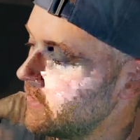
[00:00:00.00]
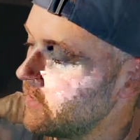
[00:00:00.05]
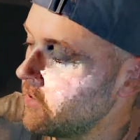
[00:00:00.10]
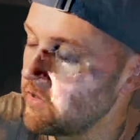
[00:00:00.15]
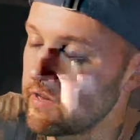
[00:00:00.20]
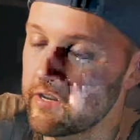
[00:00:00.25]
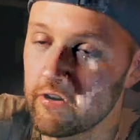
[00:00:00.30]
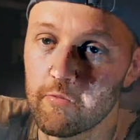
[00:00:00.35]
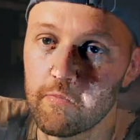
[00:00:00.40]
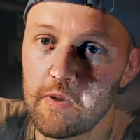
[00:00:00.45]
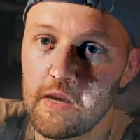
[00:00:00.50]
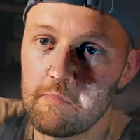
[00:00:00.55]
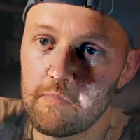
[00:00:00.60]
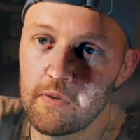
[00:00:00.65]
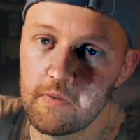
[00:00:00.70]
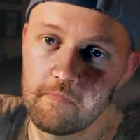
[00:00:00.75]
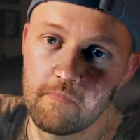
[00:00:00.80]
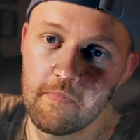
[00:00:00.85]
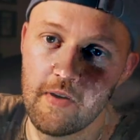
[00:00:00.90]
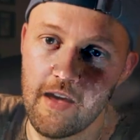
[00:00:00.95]
You'll hear a beep,
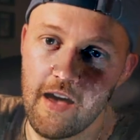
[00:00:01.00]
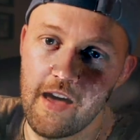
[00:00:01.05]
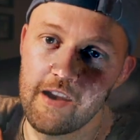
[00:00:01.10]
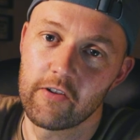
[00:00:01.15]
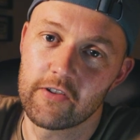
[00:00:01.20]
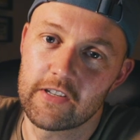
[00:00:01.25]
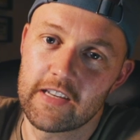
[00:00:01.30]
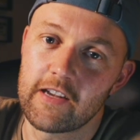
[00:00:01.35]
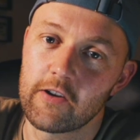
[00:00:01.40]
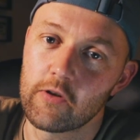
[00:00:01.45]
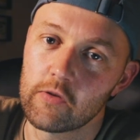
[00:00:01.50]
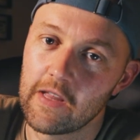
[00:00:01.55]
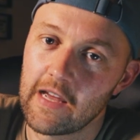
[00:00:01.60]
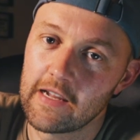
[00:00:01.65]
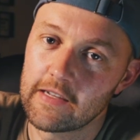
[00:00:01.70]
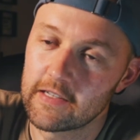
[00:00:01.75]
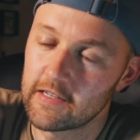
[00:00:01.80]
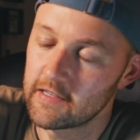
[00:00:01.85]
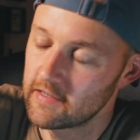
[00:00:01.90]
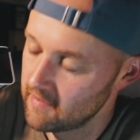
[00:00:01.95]
and it'll say
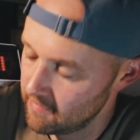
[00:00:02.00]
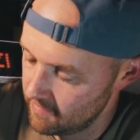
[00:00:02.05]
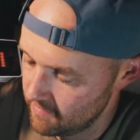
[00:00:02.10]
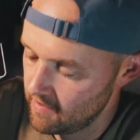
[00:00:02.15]
Ulanzi.